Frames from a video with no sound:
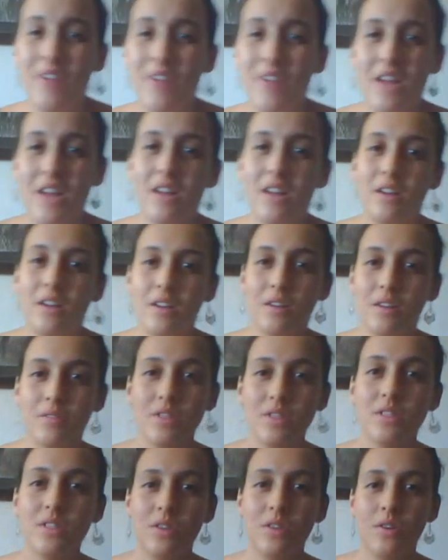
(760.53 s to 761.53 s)
fan of
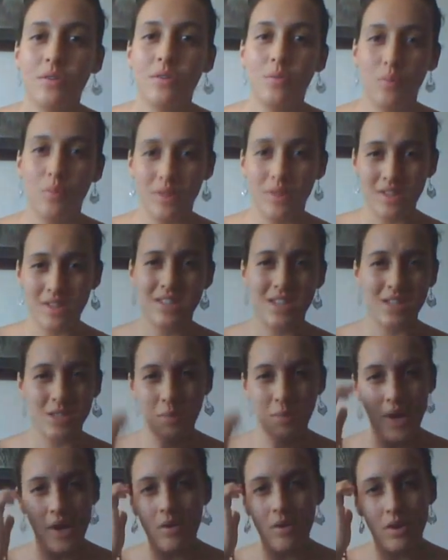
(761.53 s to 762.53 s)
this yarn with the
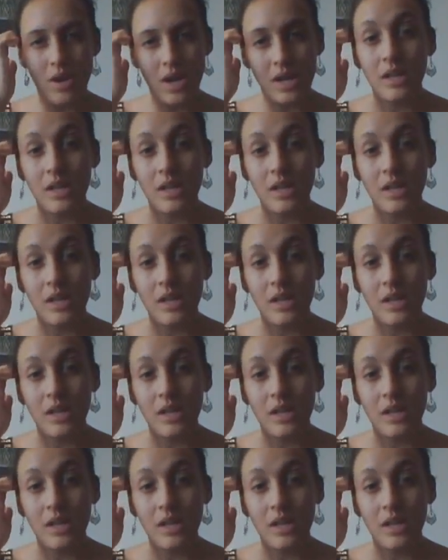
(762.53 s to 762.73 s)
stitch pattern.